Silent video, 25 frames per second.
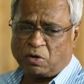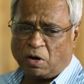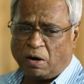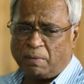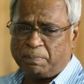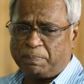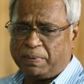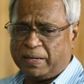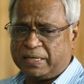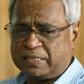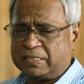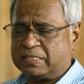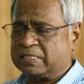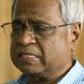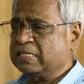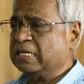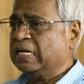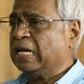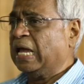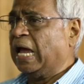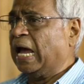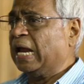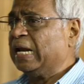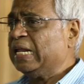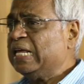complex,
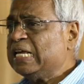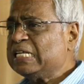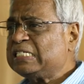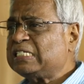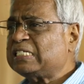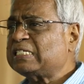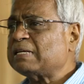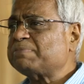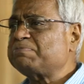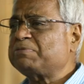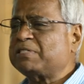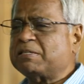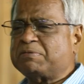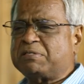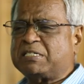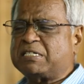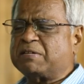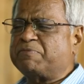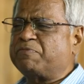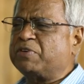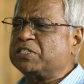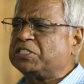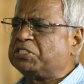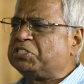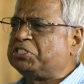and each
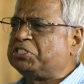subsystem was